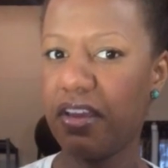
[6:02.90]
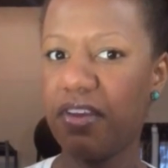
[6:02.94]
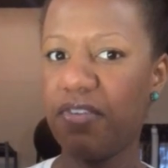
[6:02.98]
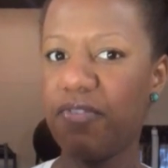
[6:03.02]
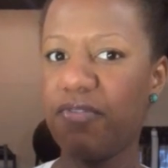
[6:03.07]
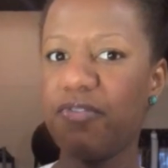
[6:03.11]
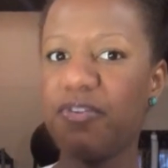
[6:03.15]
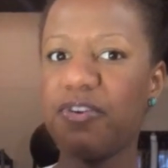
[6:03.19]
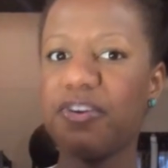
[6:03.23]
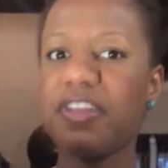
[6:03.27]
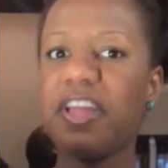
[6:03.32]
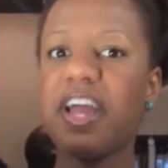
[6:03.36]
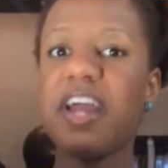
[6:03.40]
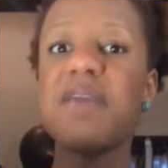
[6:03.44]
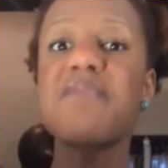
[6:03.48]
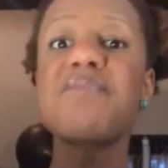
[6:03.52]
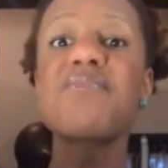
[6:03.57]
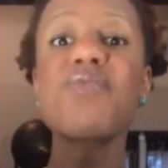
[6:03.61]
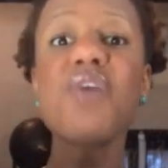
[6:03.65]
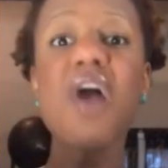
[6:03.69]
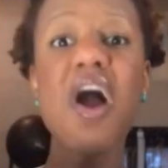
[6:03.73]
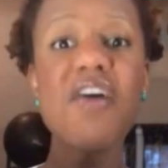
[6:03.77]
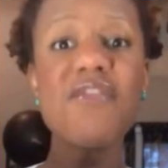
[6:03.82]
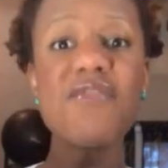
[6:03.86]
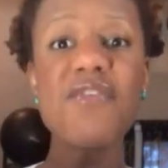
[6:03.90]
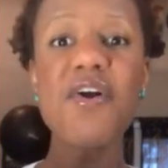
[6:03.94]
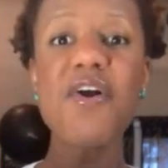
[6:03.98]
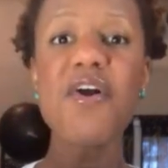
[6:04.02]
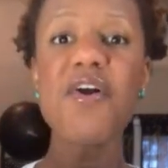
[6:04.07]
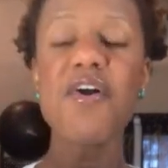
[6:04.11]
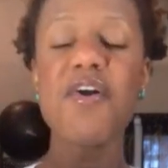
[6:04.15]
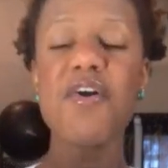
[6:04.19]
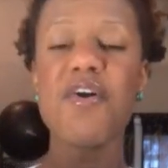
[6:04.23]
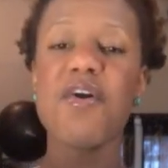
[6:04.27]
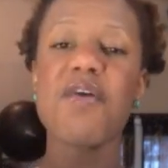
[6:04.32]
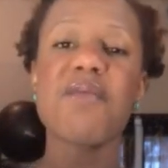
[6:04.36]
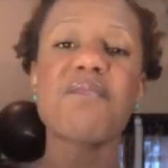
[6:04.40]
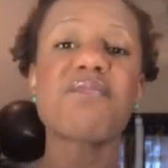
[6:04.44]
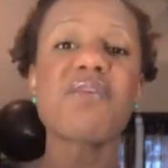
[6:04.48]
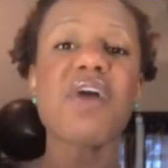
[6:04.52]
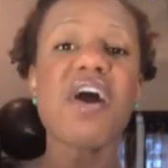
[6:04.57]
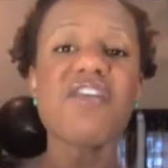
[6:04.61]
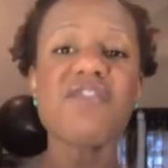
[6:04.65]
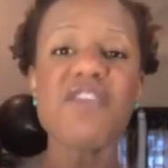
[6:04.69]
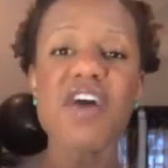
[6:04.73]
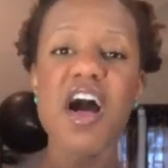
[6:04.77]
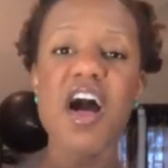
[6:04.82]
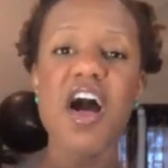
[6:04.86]
Or like, bravo,
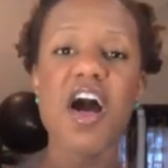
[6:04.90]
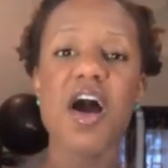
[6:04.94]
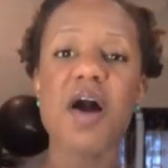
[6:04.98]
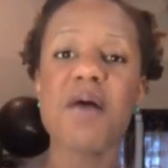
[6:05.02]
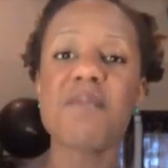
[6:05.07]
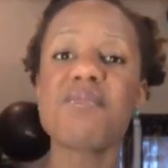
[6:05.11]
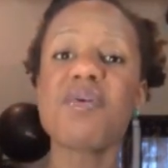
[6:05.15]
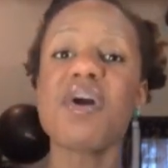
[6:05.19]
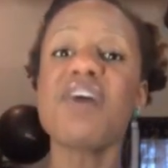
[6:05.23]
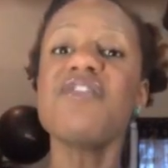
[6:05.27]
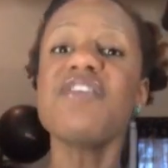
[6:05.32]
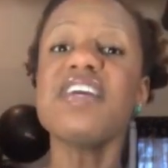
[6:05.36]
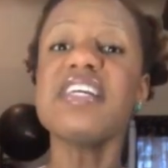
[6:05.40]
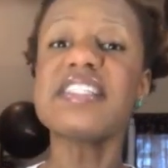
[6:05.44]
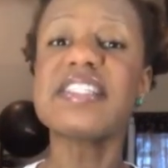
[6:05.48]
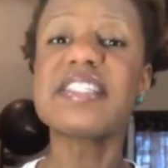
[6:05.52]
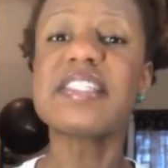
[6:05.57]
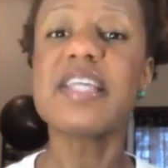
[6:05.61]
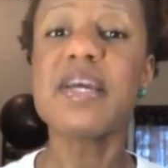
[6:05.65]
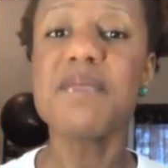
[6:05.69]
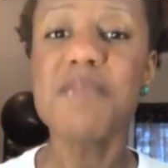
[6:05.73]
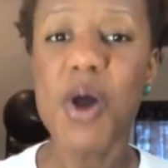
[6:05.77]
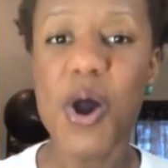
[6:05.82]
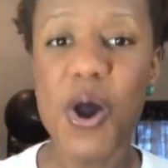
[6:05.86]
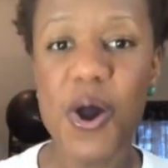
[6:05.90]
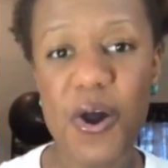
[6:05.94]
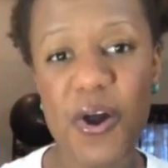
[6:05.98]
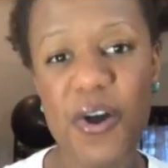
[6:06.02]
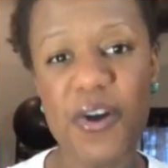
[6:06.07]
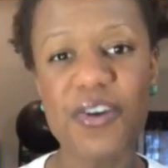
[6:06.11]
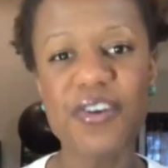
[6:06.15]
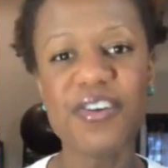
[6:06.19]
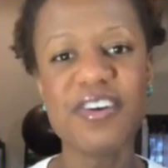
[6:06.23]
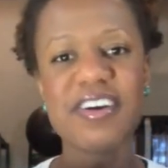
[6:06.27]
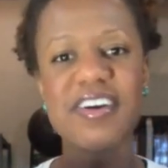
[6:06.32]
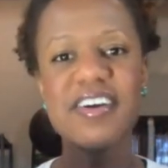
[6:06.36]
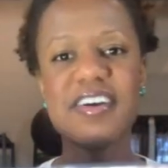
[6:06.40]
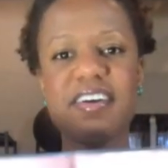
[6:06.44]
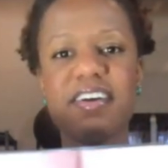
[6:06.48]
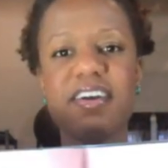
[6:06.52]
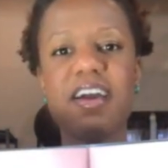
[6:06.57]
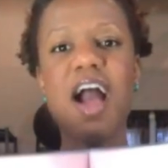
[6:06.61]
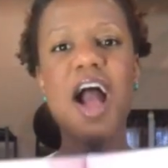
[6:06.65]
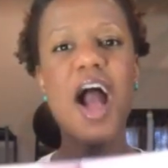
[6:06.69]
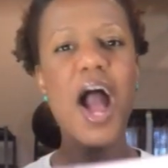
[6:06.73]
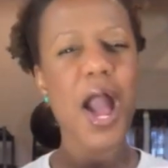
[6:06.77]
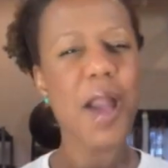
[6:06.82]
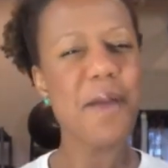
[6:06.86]
brava, bravissimo.
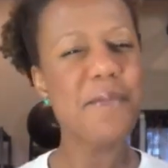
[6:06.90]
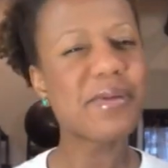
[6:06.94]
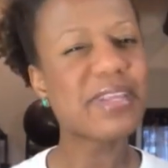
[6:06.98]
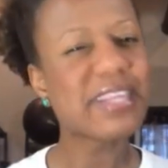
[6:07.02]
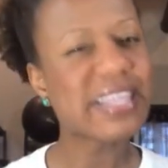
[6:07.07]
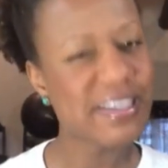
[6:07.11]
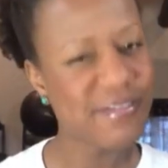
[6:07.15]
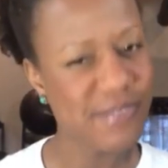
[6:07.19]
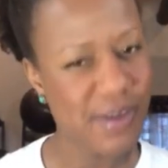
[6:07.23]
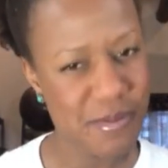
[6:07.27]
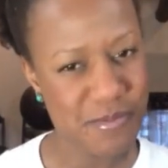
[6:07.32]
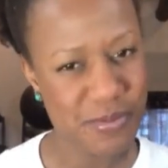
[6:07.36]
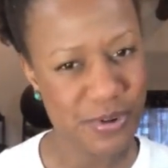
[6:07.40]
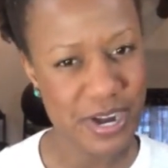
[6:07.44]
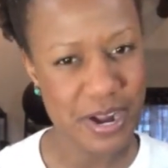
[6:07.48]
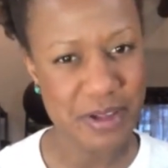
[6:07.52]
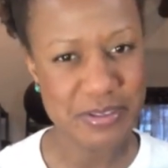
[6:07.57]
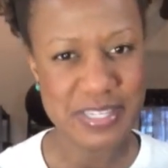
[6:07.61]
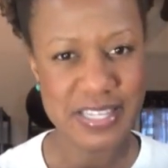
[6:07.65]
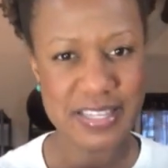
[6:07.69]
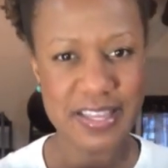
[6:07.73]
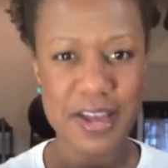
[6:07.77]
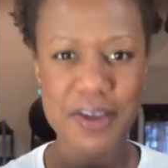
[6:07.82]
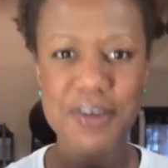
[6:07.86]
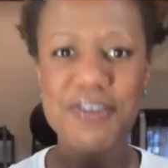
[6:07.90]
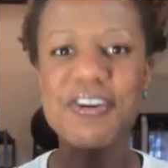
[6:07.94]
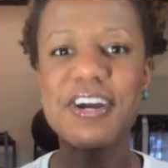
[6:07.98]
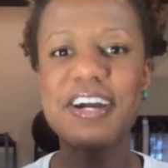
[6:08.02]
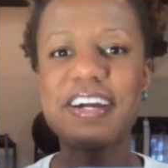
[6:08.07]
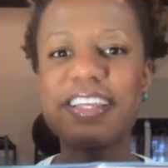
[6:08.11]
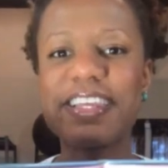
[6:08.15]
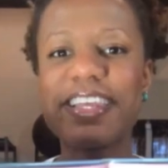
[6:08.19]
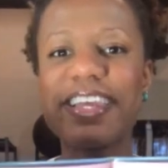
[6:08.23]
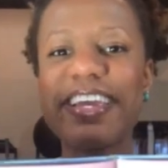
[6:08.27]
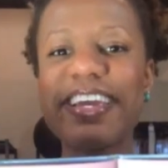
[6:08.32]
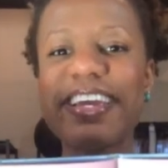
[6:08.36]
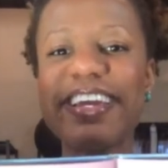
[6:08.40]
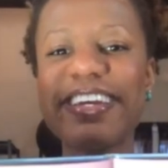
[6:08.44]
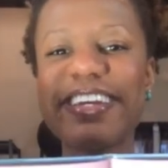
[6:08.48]
I believe I'm pronouncing that correctly.